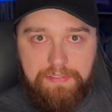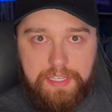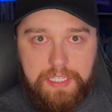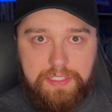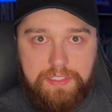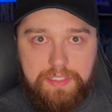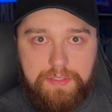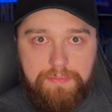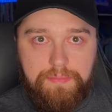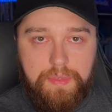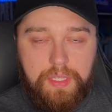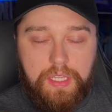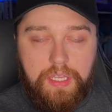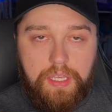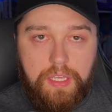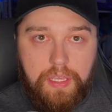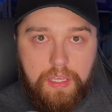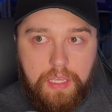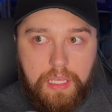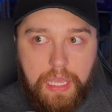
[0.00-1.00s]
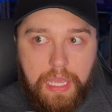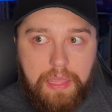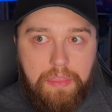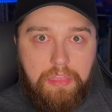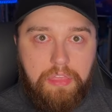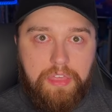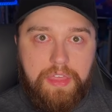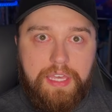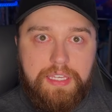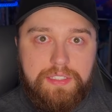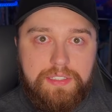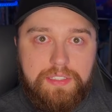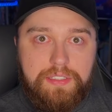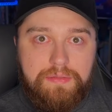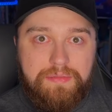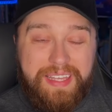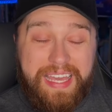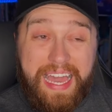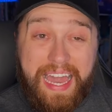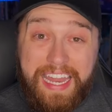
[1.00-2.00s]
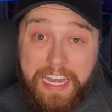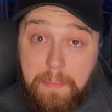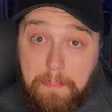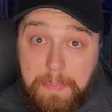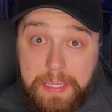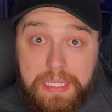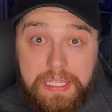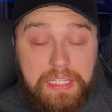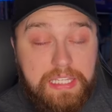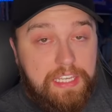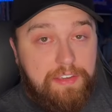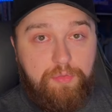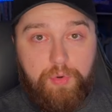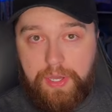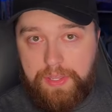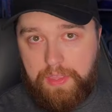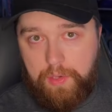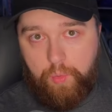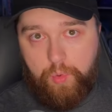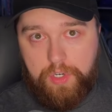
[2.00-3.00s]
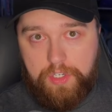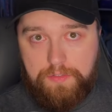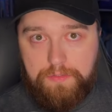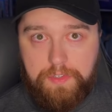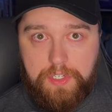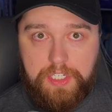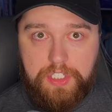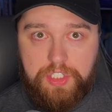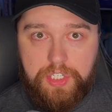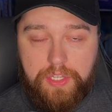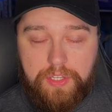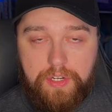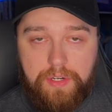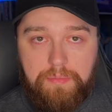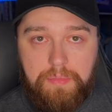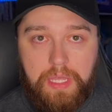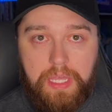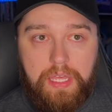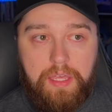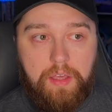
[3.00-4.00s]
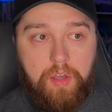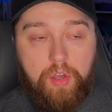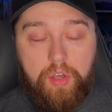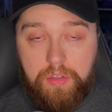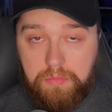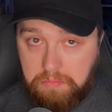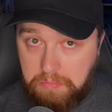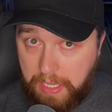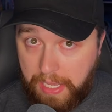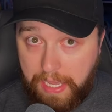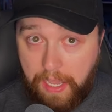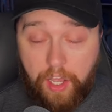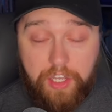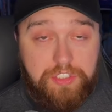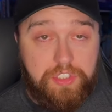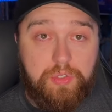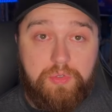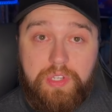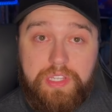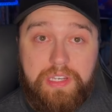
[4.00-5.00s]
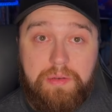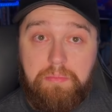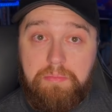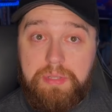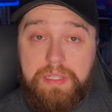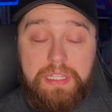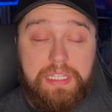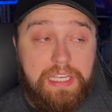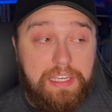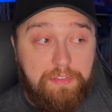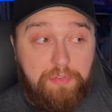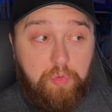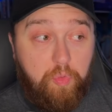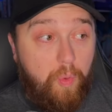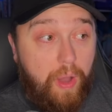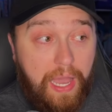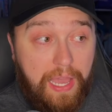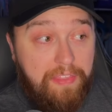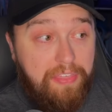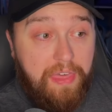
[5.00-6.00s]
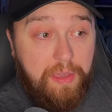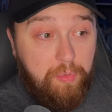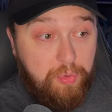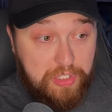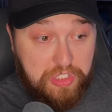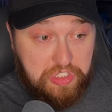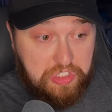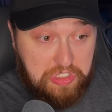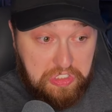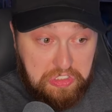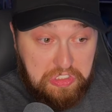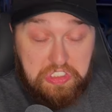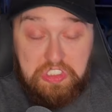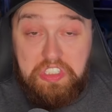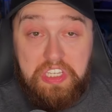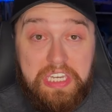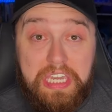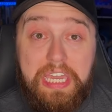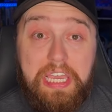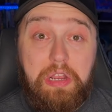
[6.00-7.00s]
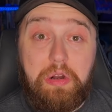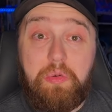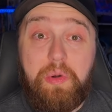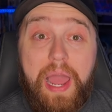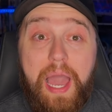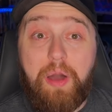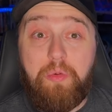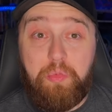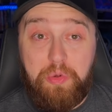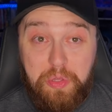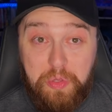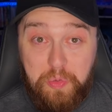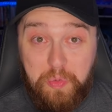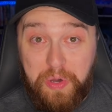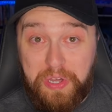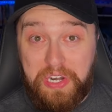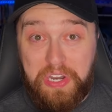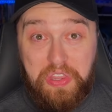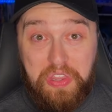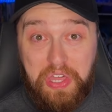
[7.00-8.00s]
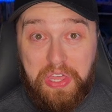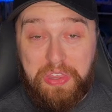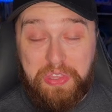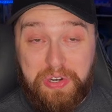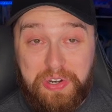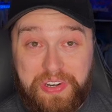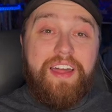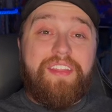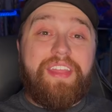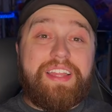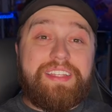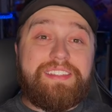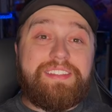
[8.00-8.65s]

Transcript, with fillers: it. In this, I didn't believe why they worked for each other. I also didn't believe why they were still sticking around with one another. A lot of that